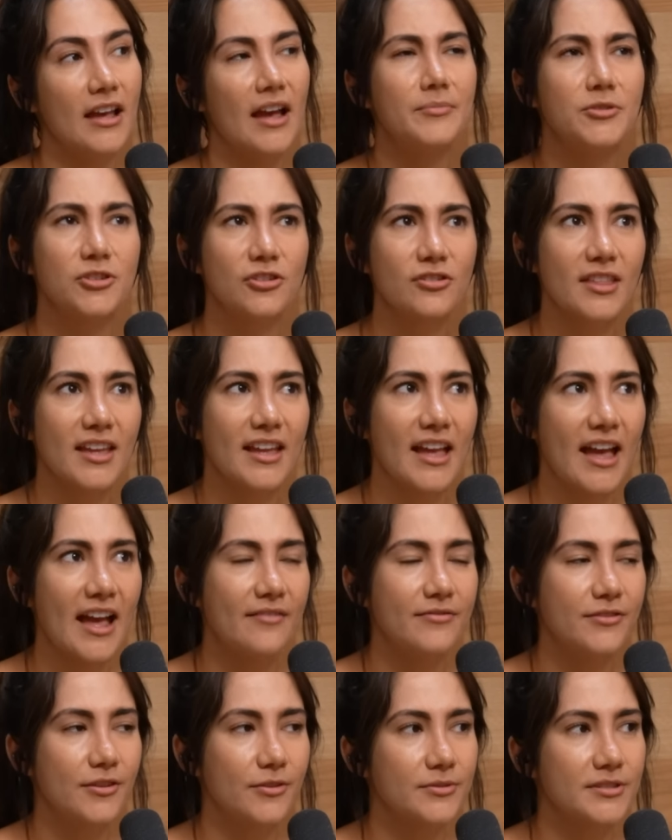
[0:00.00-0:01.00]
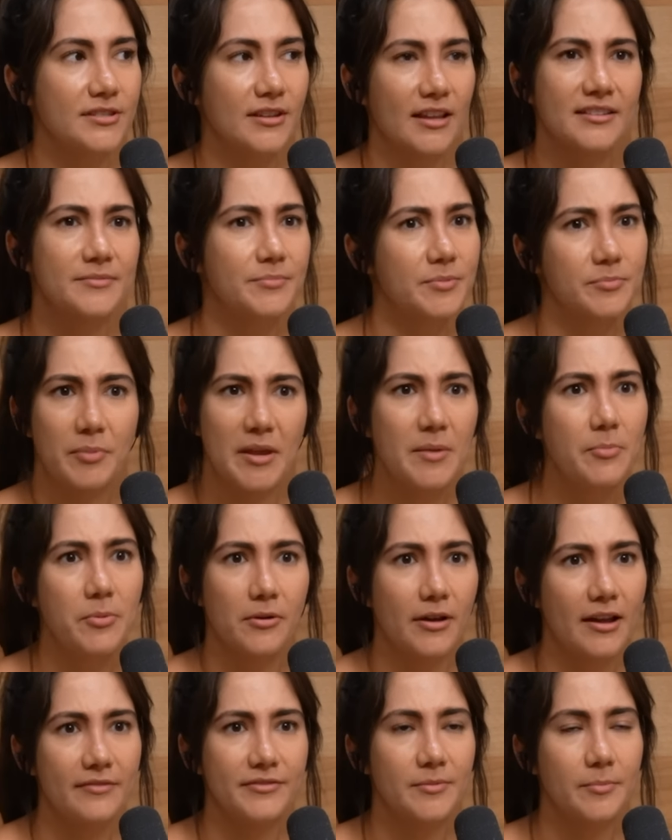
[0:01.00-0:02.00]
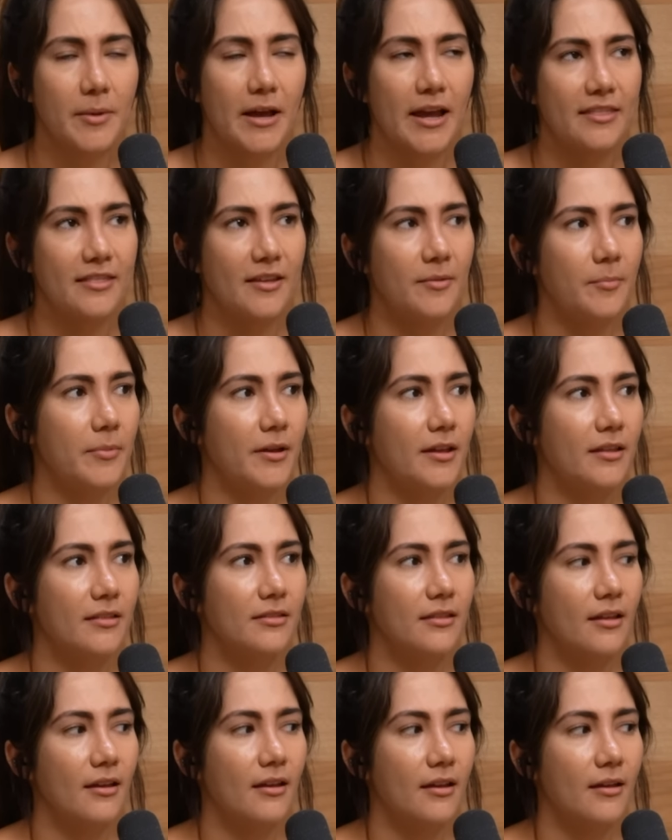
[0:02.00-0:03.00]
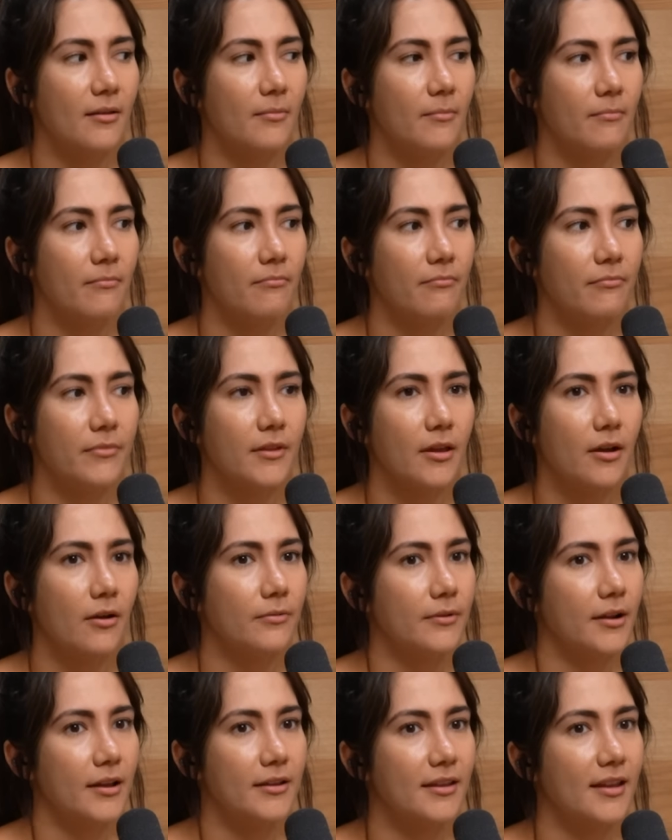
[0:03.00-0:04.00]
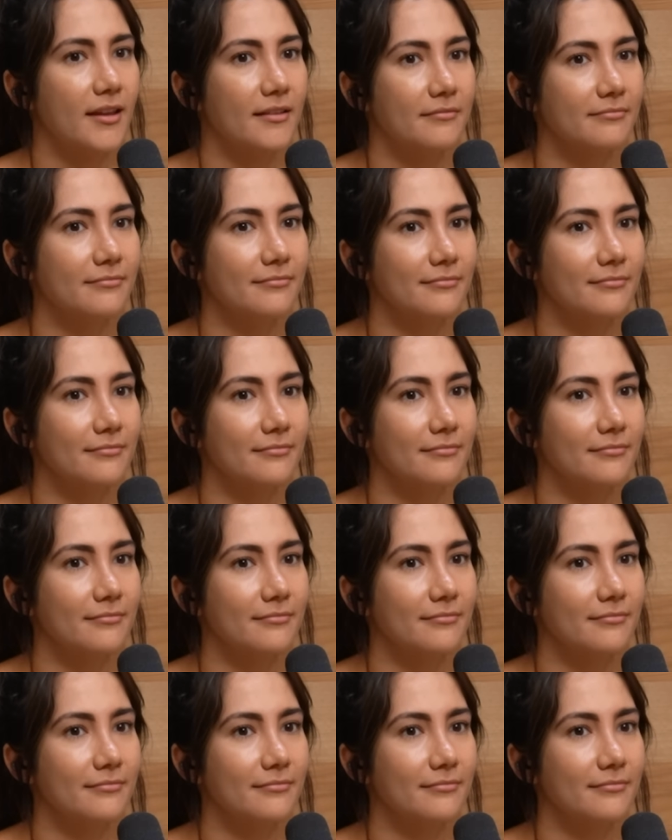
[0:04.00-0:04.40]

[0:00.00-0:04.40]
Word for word: I'm sure they have those. Like people have to buy them, but no, not yet.